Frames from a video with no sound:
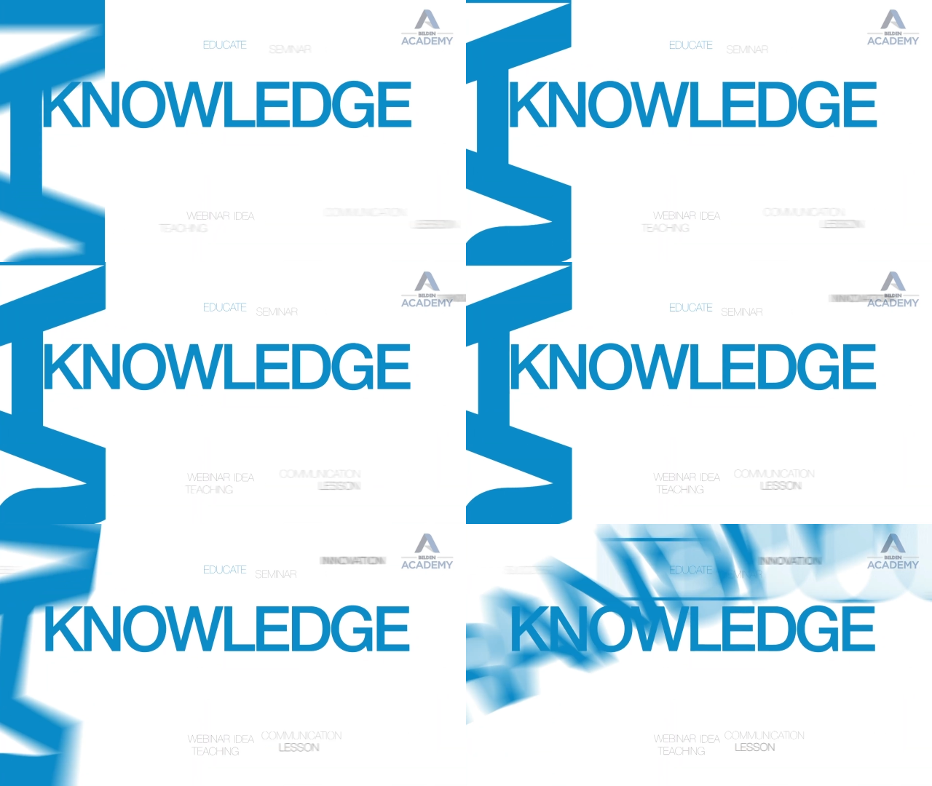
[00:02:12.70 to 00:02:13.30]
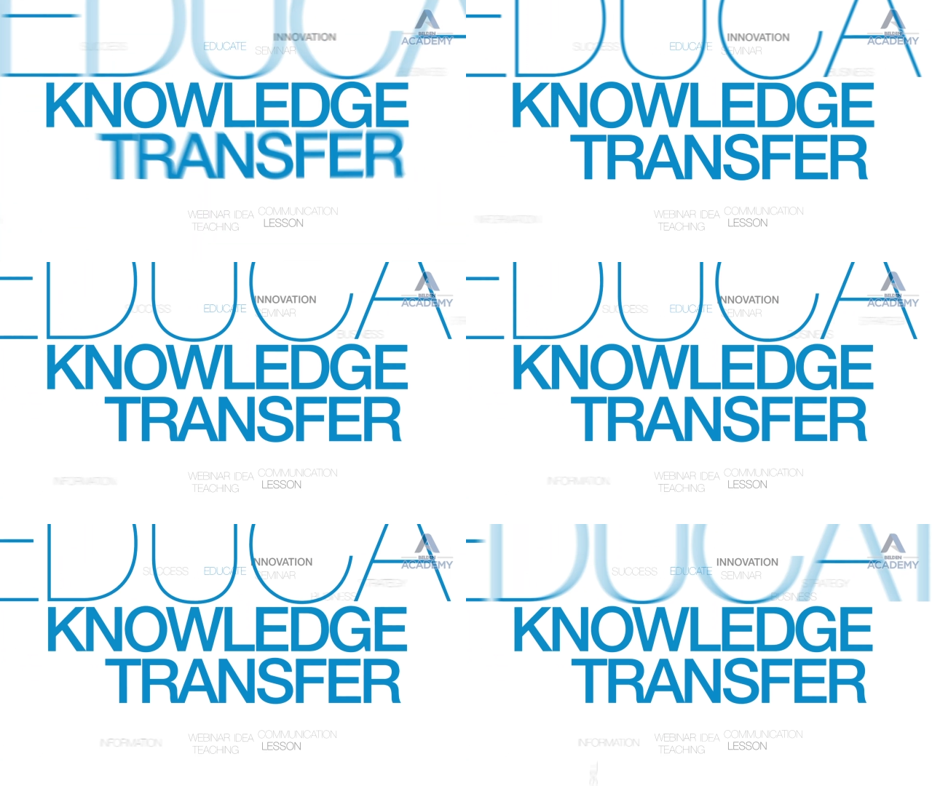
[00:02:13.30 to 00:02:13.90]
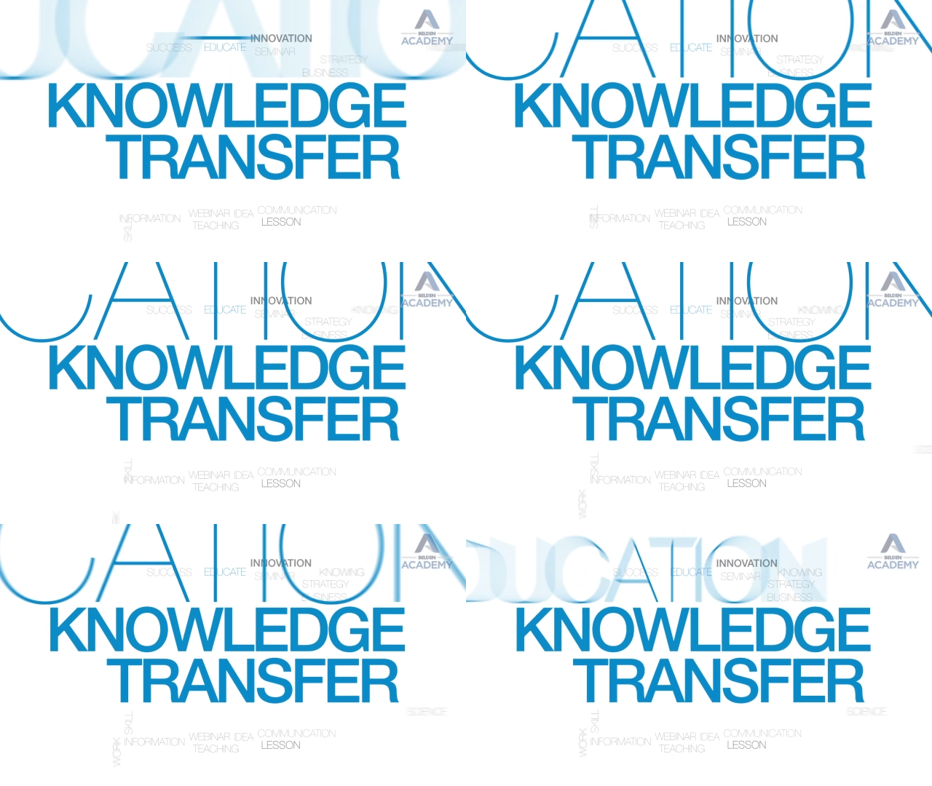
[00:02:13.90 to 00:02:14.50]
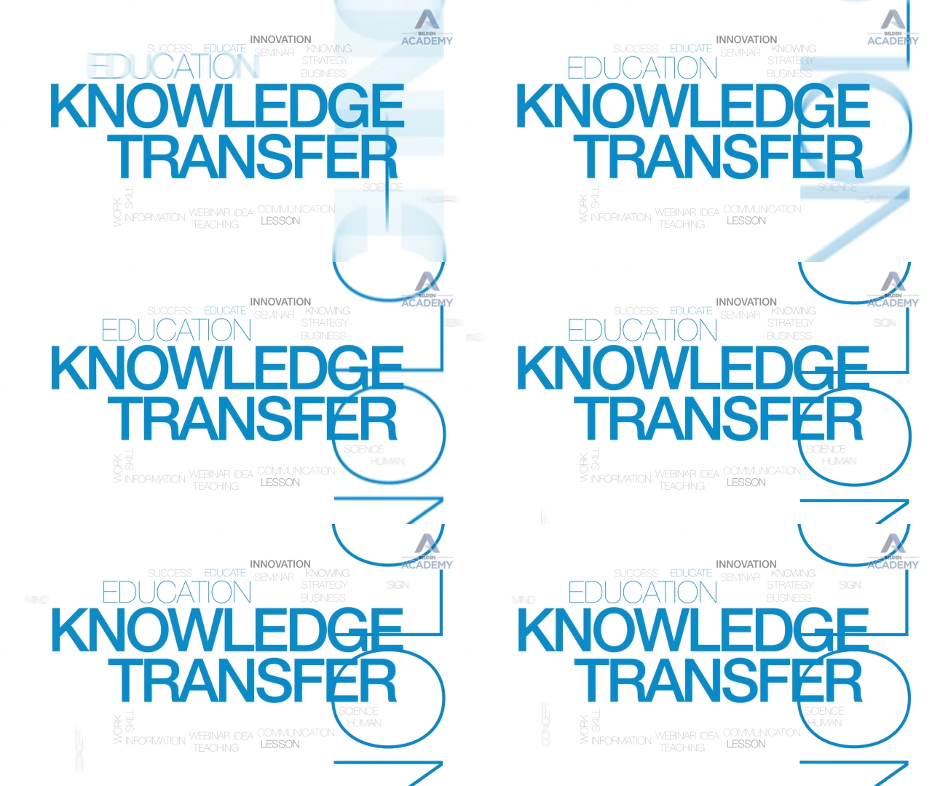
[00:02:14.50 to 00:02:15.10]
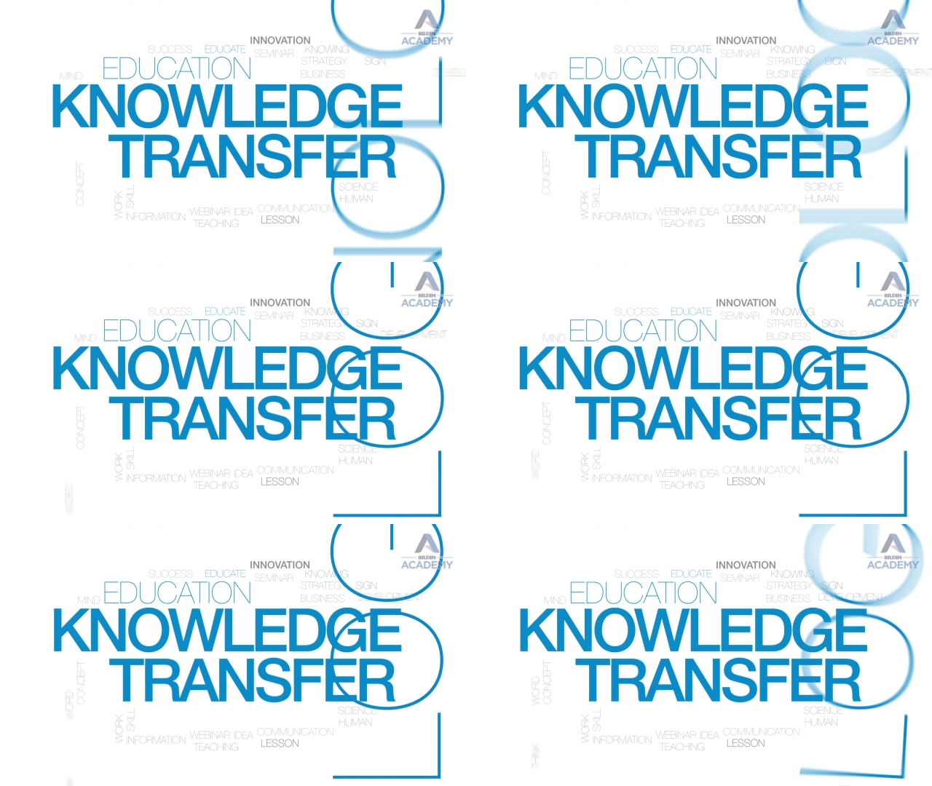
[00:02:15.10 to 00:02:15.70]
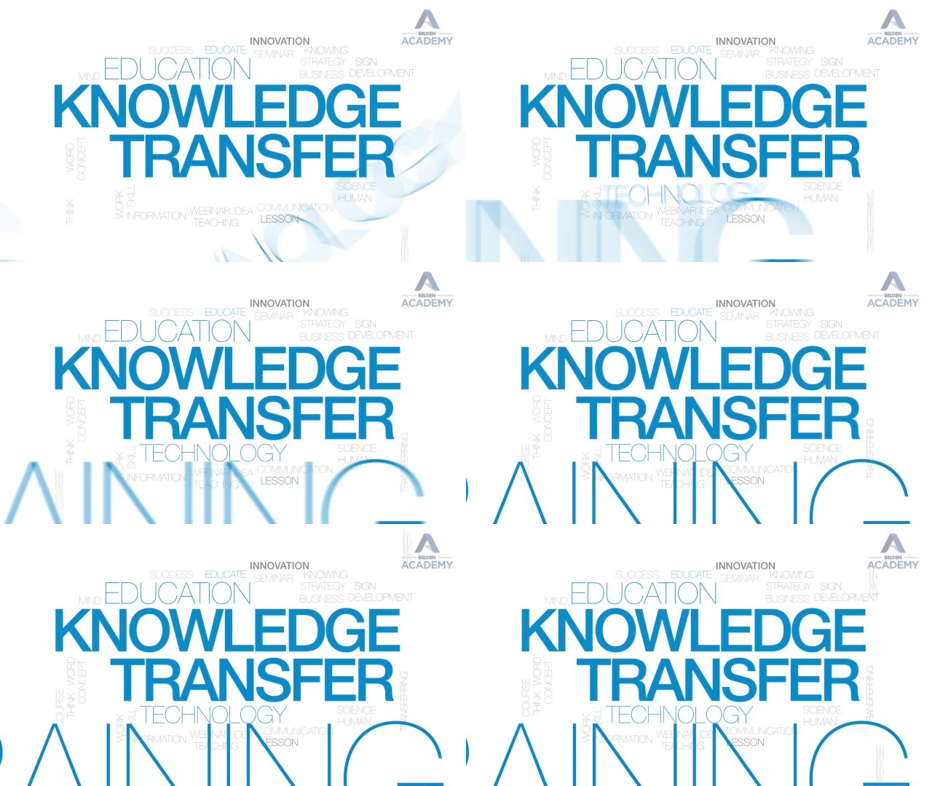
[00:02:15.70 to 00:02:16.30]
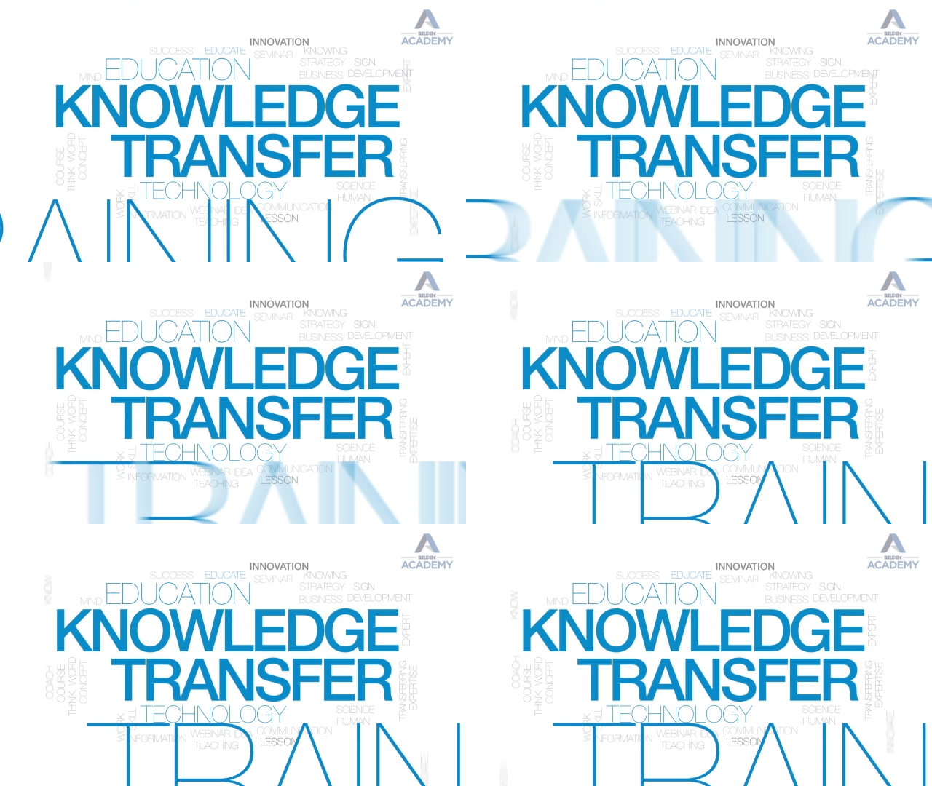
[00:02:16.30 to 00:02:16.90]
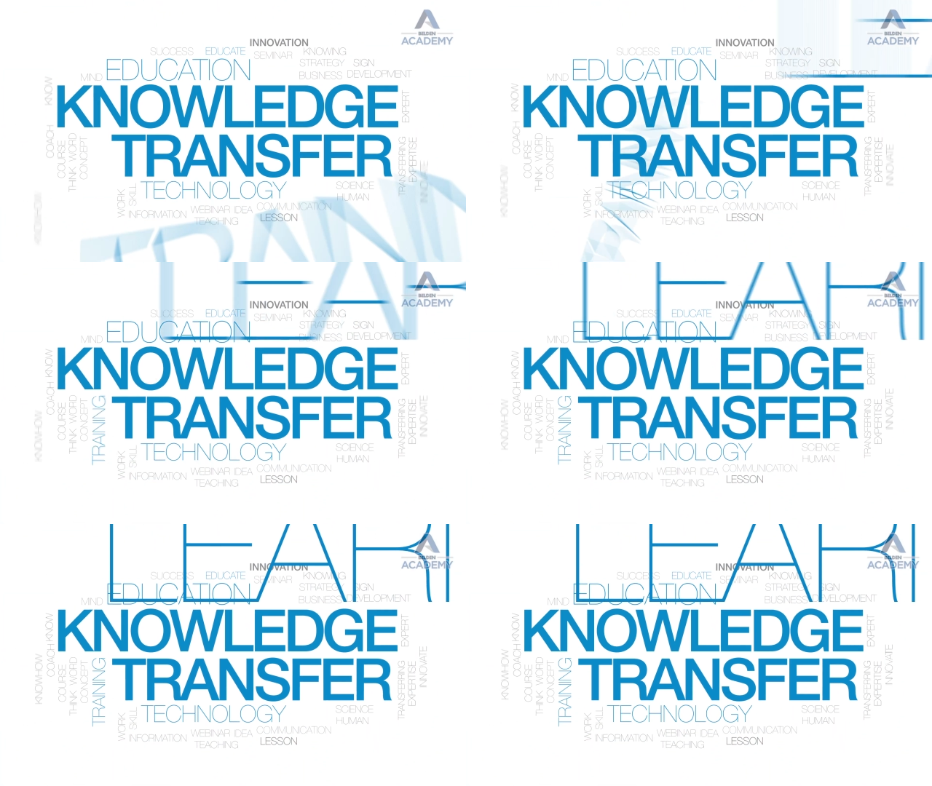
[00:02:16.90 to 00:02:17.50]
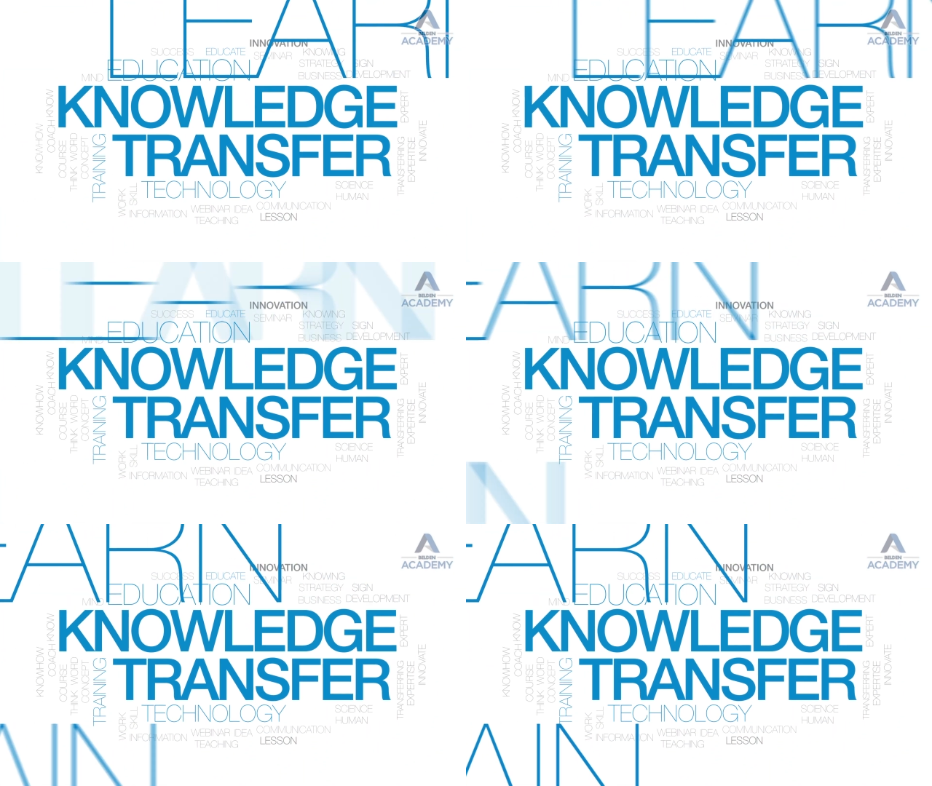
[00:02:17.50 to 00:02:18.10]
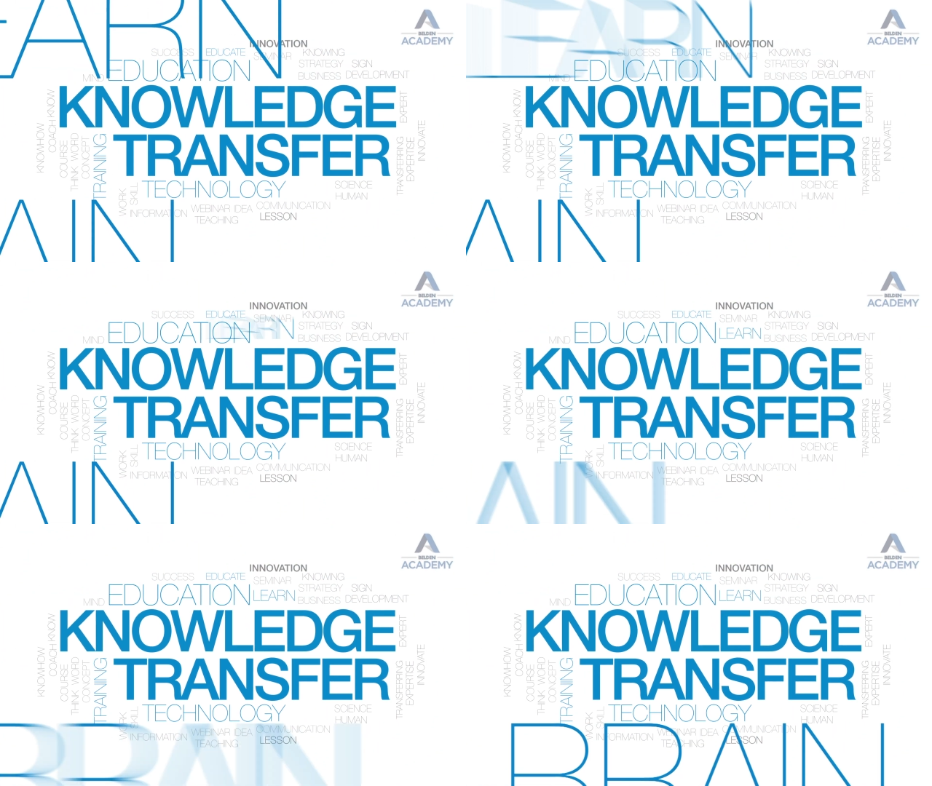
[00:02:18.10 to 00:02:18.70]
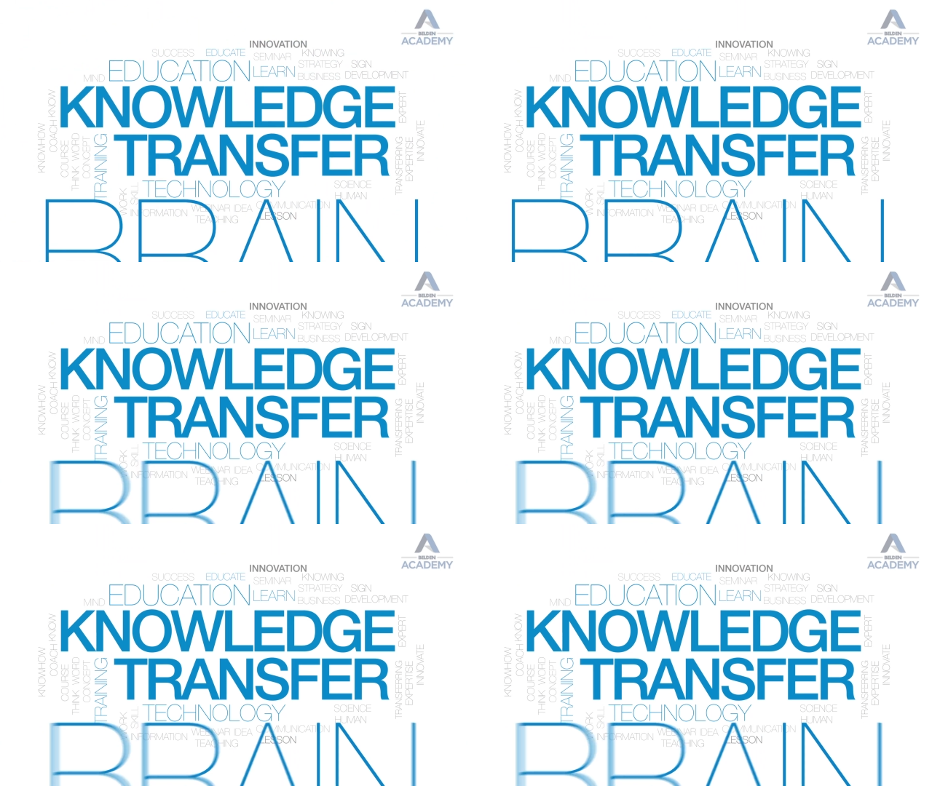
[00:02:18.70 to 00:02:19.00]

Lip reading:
(no speaker visible)